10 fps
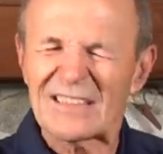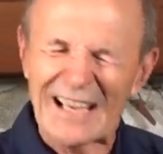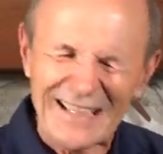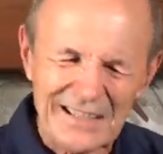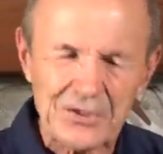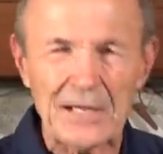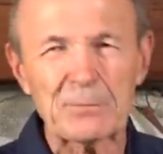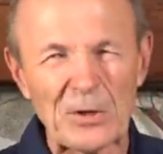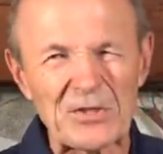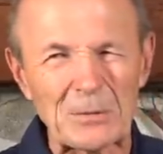Kind of the same
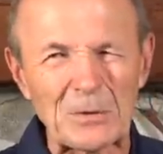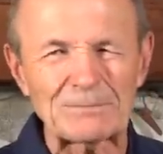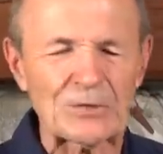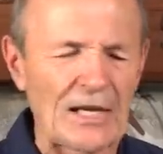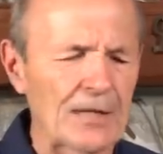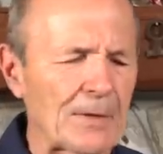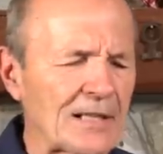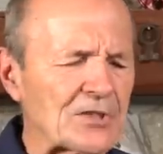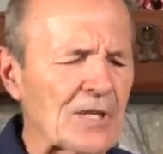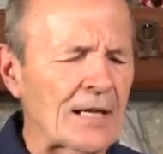principle. Anyway,
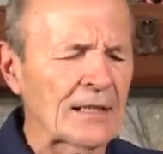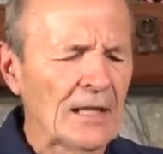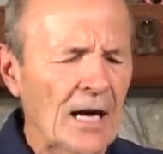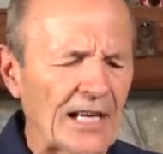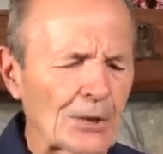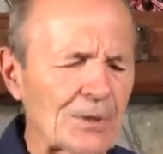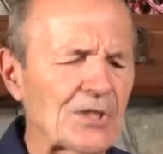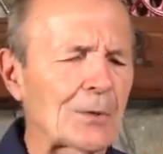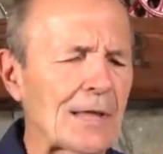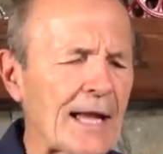that's not, I don't want
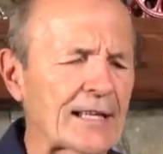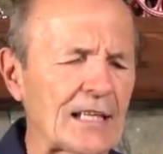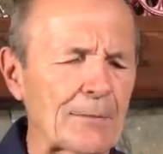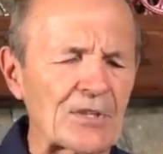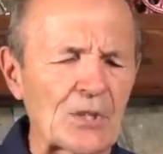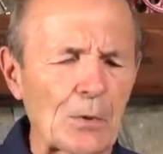to deal with academics.